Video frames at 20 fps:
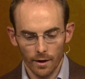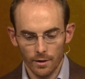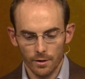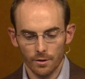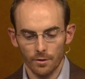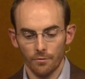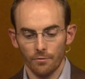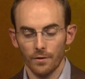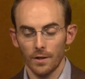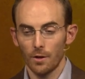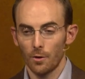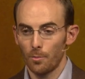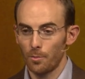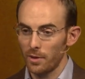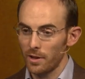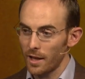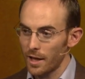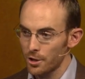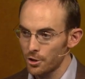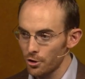us to feel
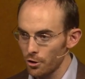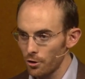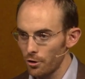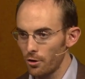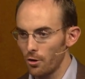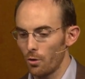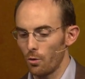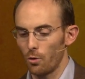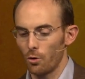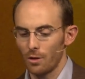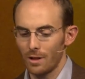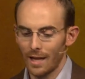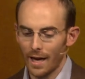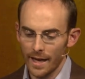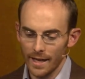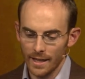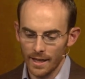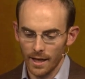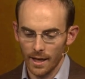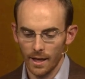pleasure or
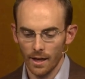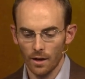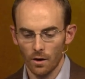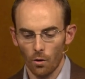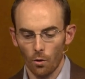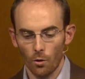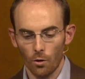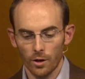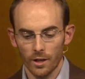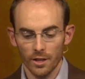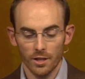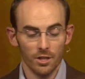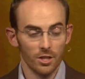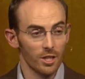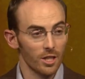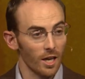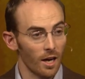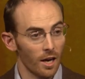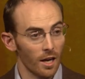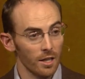liking or
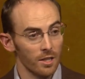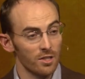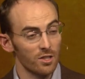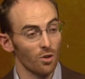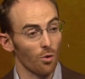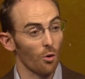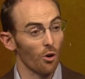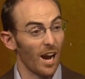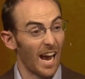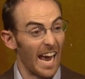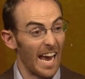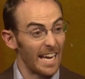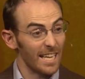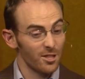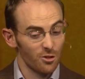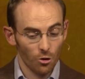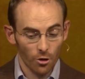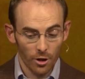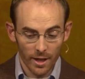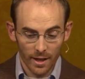disgust or
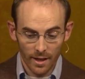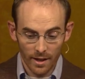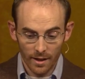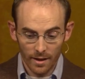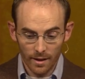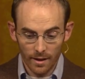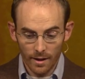hatred